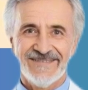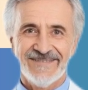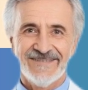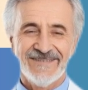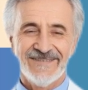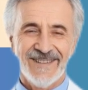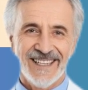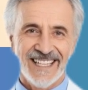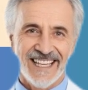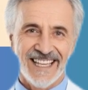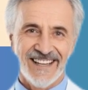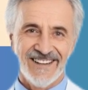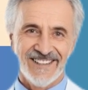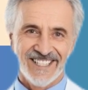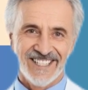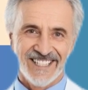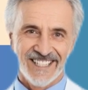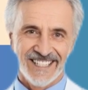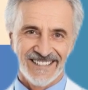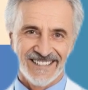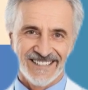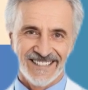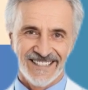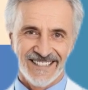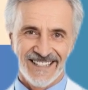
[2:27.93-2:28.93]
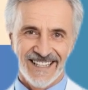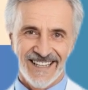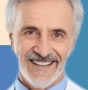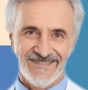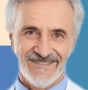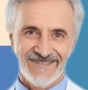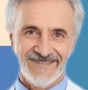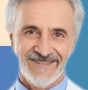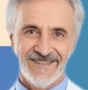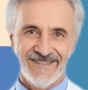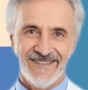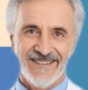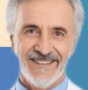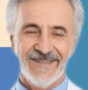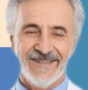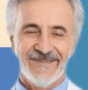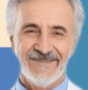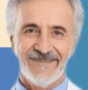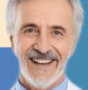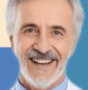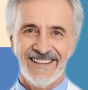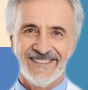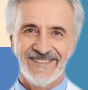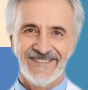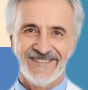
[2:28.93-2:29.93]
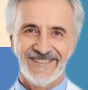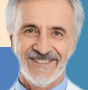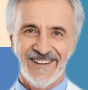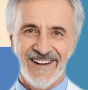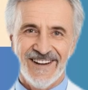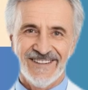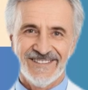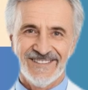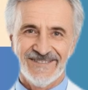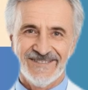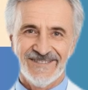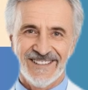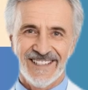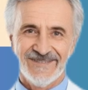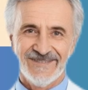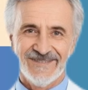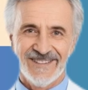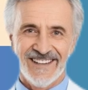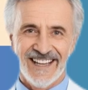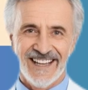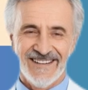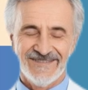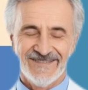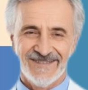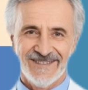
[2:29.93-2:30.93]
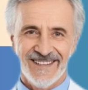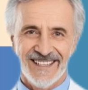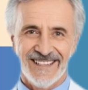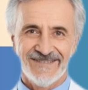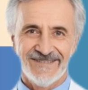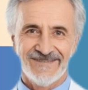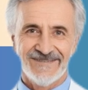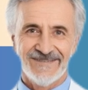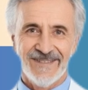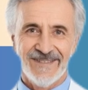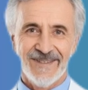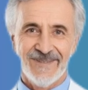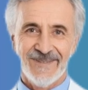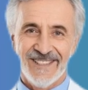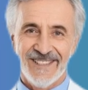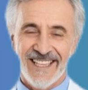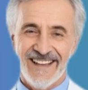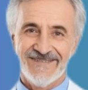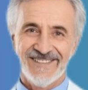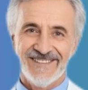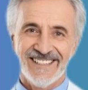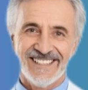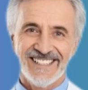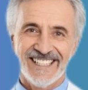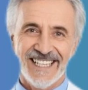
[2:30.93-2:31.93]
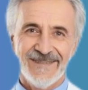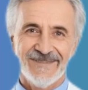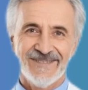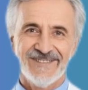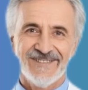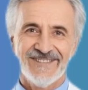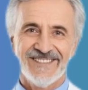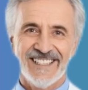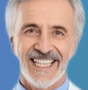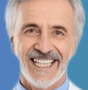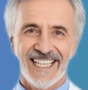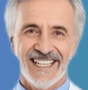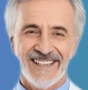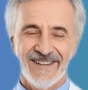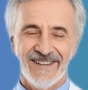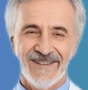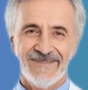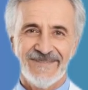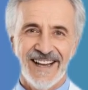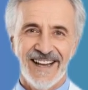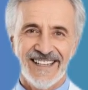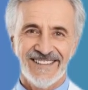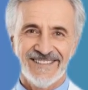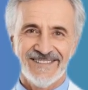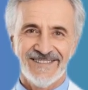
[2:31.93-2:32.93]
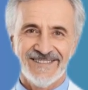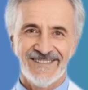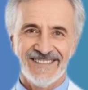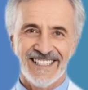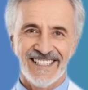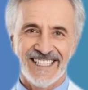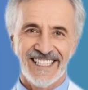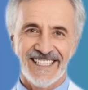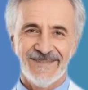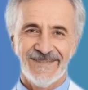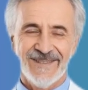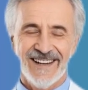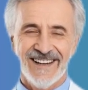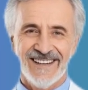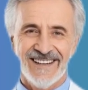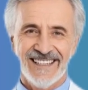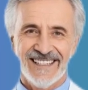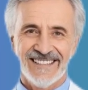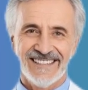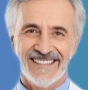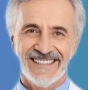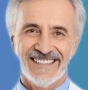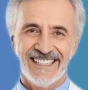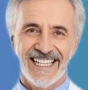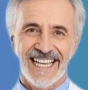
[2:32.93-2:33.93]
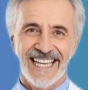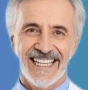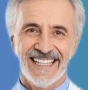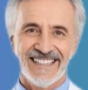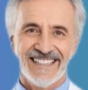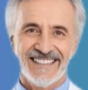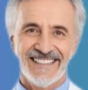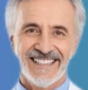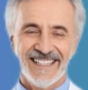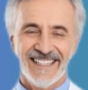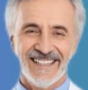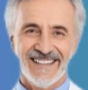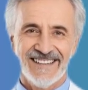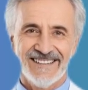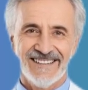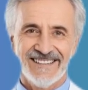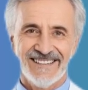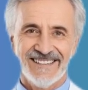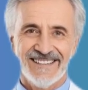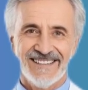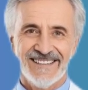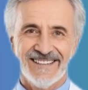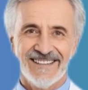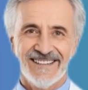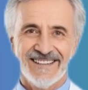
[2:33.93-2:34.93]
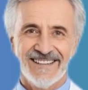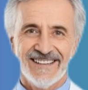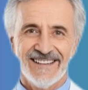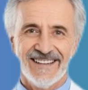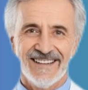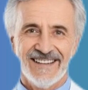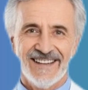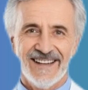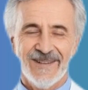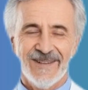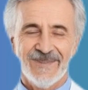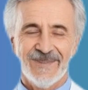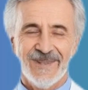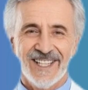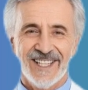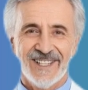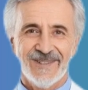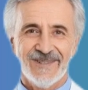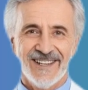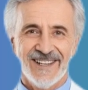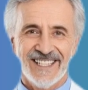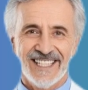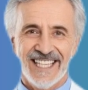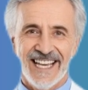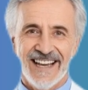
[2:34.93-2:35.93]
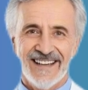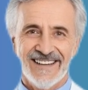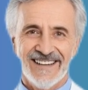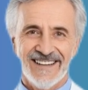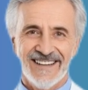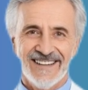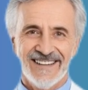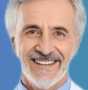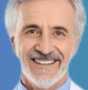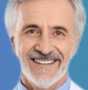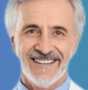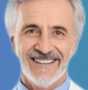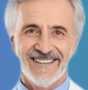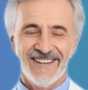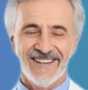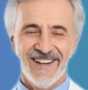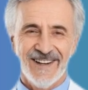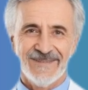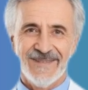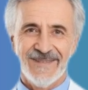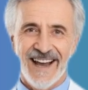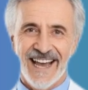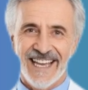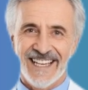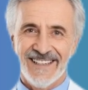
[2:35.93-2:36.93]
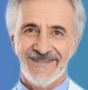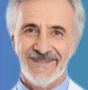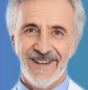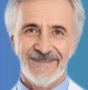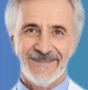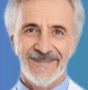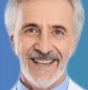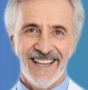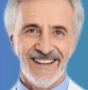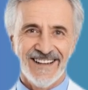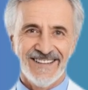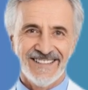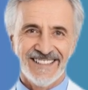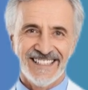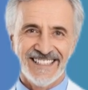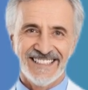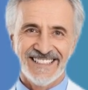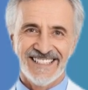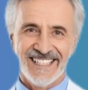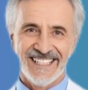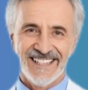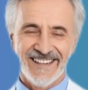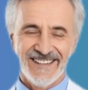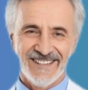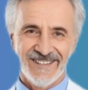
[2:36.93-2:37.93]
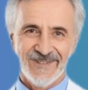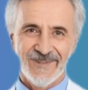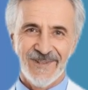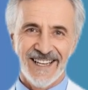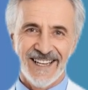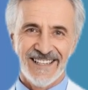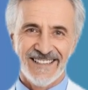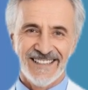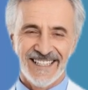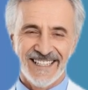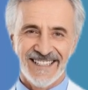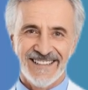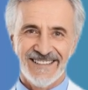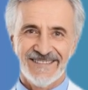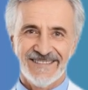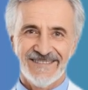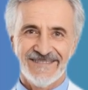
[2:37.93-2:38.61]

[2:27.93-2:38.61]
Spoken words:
But energy isn't enough. Muscles also need recovery. With every step you take, your muscles experience tiny tears. When you were younger, your body repaired these tears quickly.